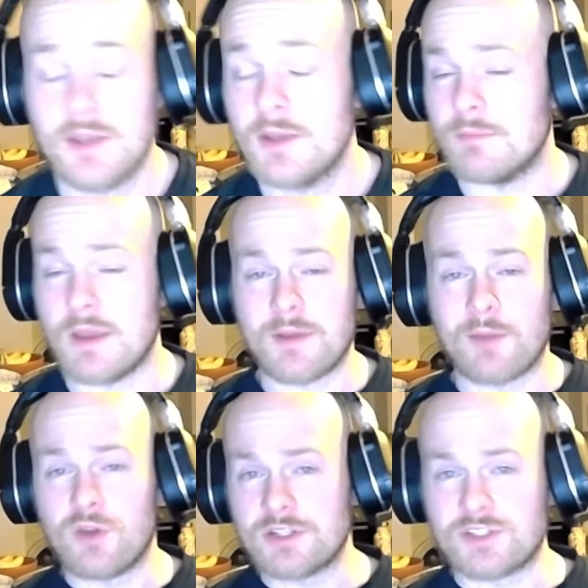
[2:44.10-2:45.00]
Maybe I'm
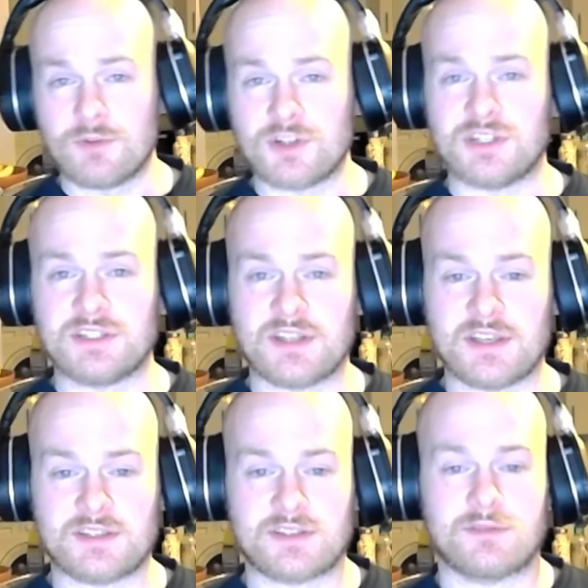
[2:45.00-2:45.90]
reading too much into
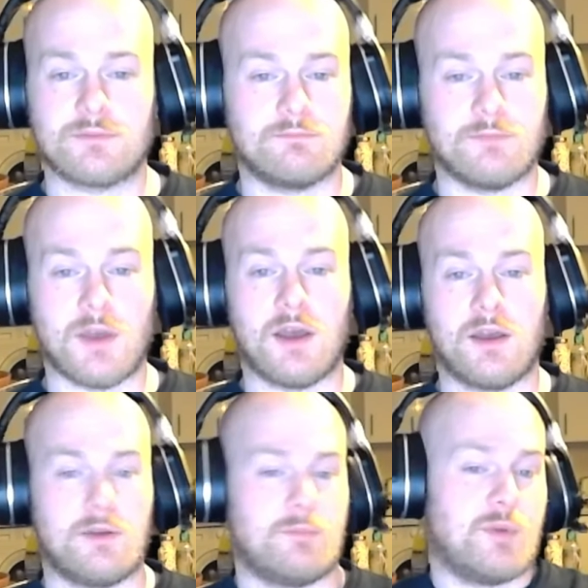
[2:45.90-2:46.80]
this,
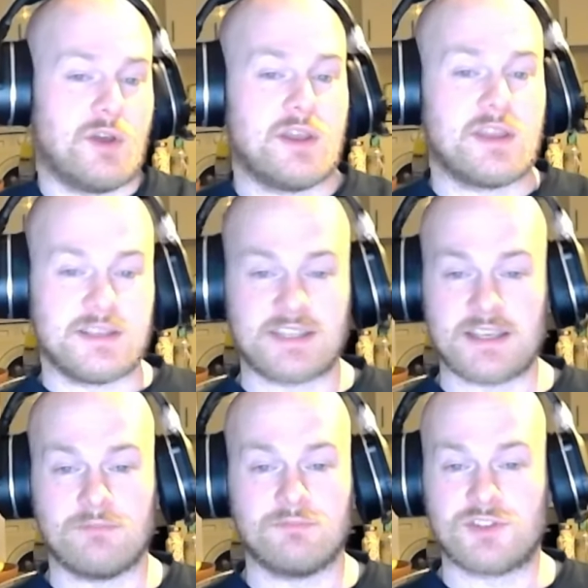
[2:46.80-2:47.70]
but he
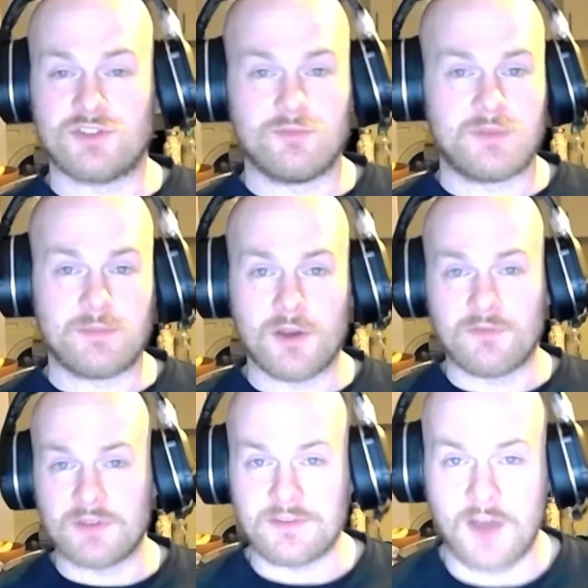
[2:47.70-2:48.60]
seemed to be
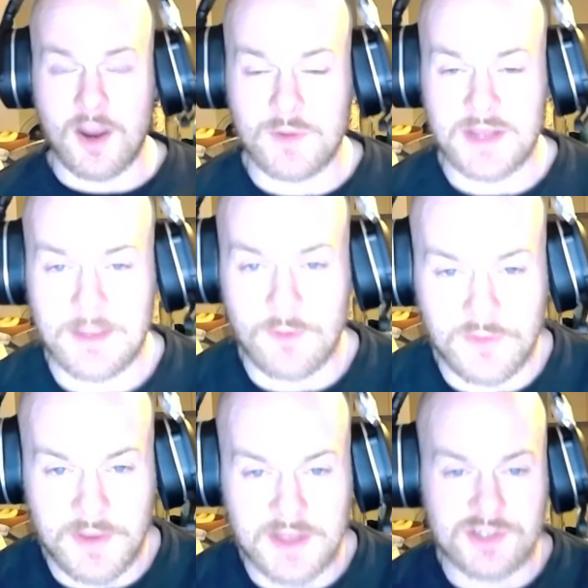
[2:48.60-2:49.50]
perfectly fine when he came off the
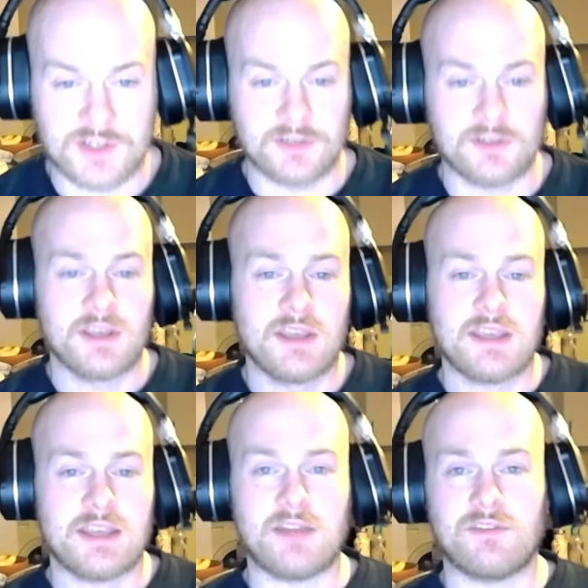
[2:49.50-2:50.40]
pitch and
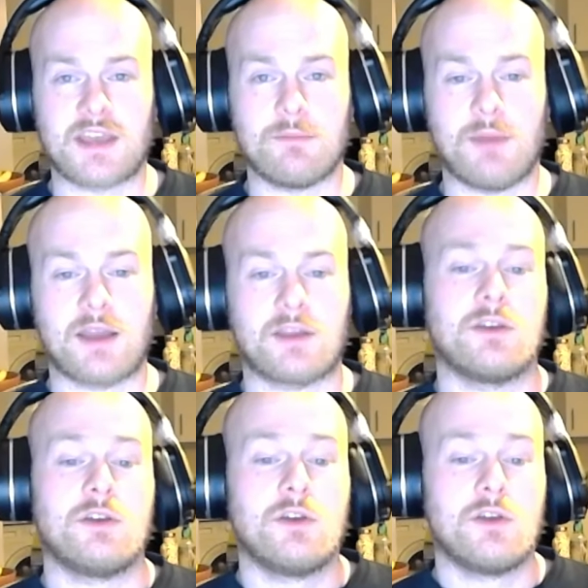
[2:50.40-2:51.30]
he never came back.
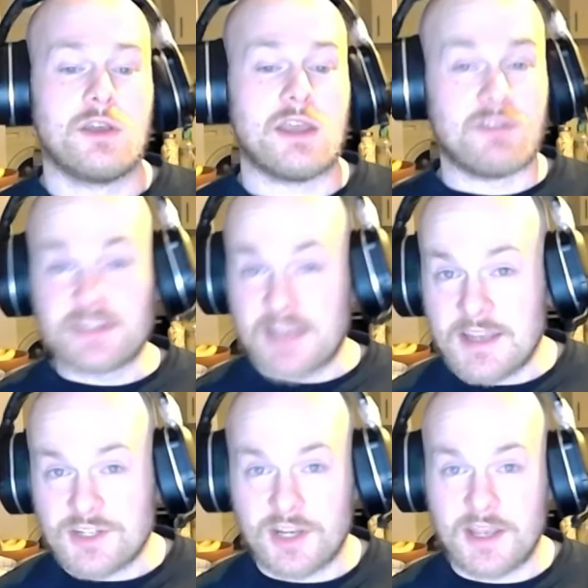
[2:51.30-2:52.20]
If it is a
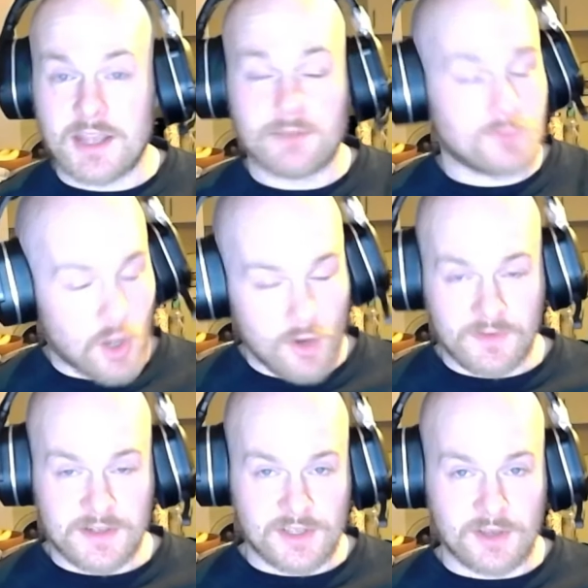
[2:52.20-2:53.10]
HIA,
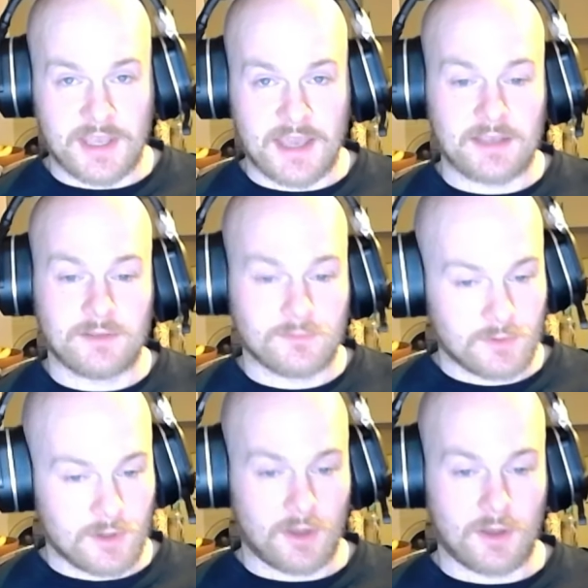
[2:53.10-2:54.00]
hopefully he's okay.
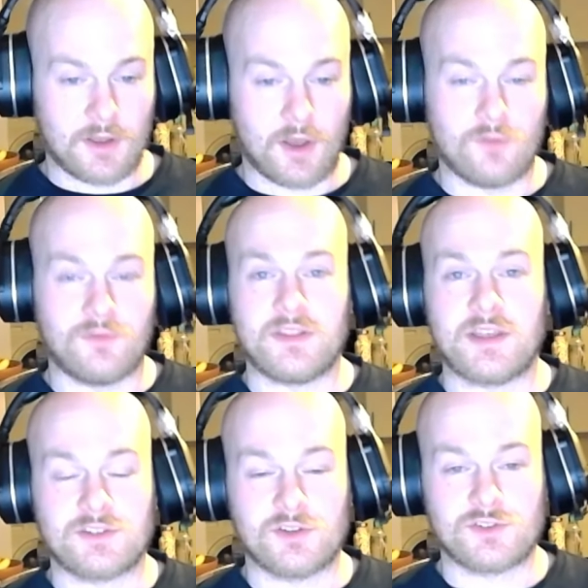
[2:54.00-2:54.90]
Hopefully
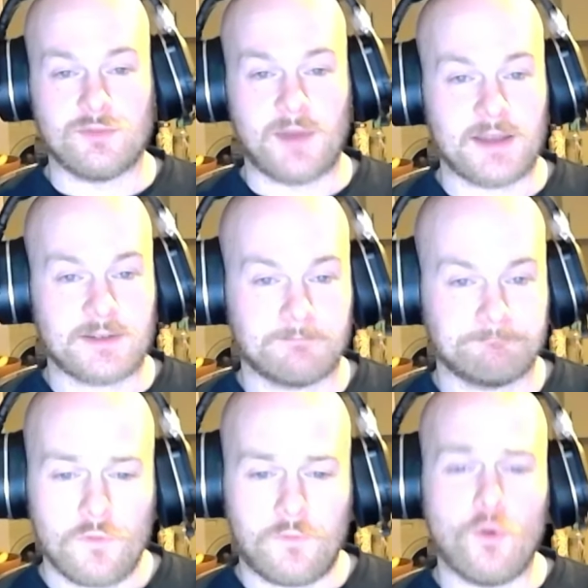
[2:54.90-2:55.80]
that's not too bad.
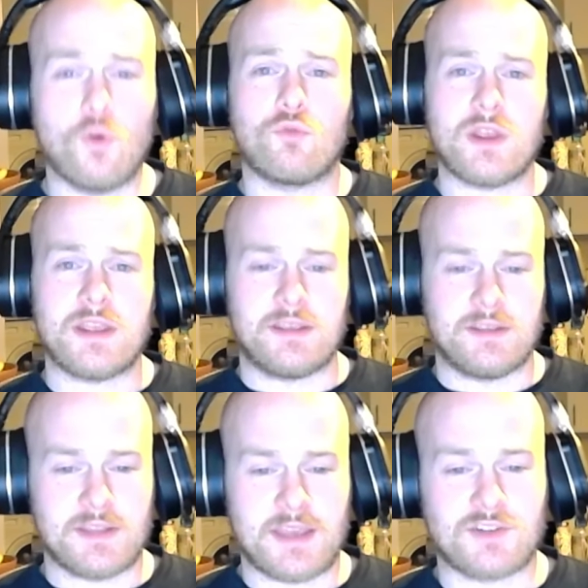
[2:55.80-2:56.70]
Fourie,
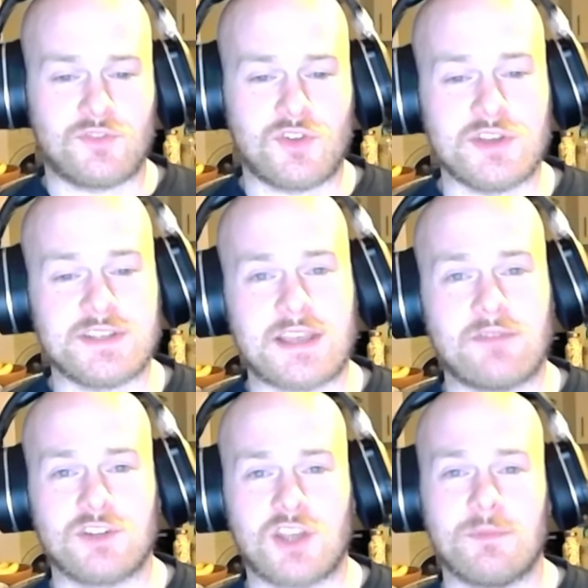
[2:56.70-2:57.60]
at the age of
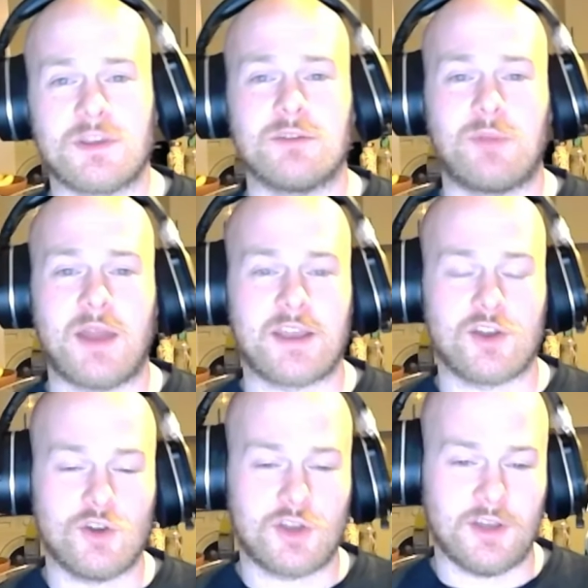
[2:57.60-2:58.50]
37, coming in and playing
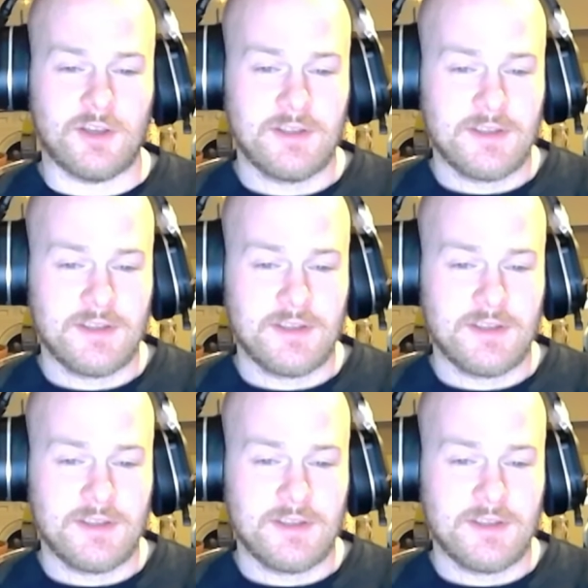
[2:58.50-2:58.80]
hooker.